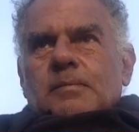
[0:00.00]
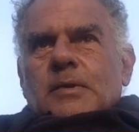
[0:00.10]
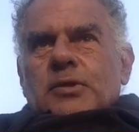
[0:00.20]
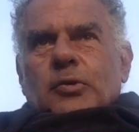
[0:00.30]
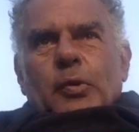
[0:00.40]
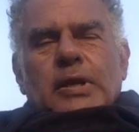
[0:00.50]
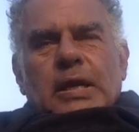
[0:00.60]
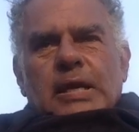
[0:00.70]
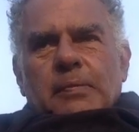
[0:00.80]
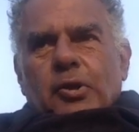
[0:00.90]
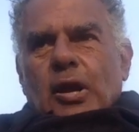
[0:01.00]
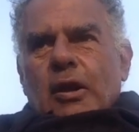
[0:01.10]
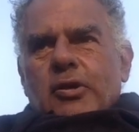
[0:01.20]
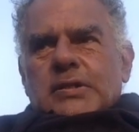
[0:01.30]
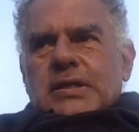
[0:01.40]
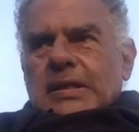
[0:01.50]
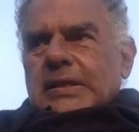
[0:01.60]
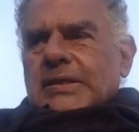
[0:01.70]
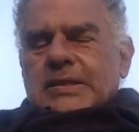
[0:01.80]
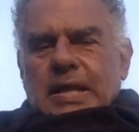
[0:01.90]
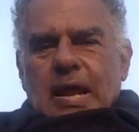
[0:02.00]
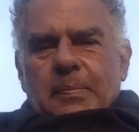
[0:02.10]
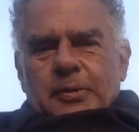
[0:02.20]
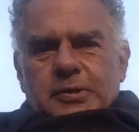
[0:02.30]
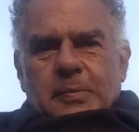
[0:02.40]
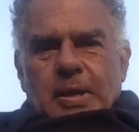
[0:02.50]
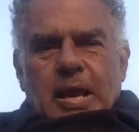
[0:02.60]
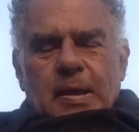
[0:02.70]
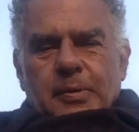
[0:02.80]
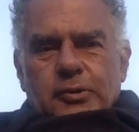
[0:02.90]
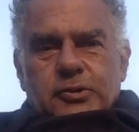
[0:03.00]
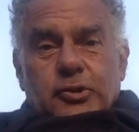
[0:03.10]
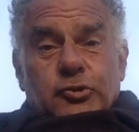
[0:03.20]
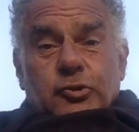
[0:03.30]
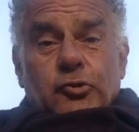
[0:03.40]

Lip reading: So we need a currency that's stable to be able to do